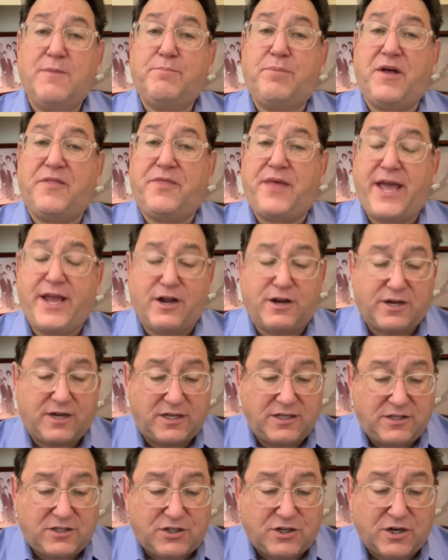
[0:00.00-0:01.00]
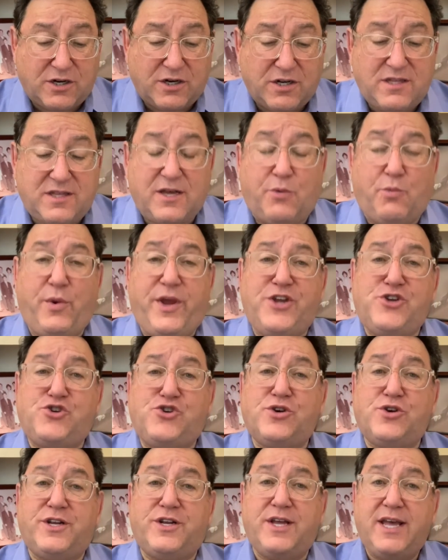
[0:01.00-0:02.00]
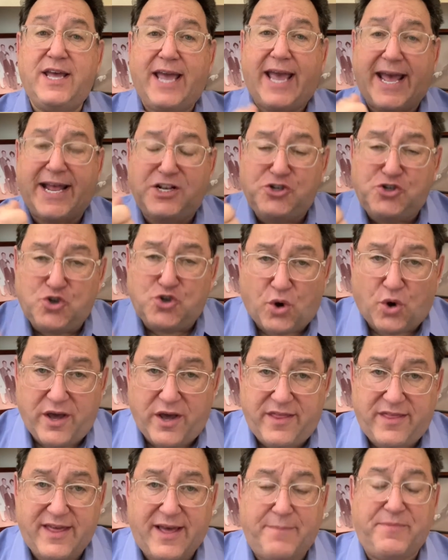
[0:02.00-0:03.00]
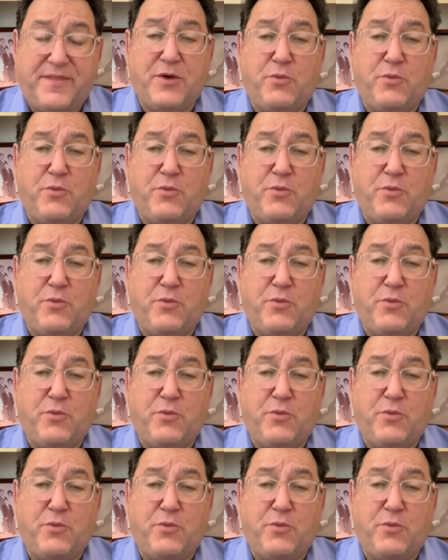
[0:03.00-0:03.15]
but they are concerned that we should enjoy them,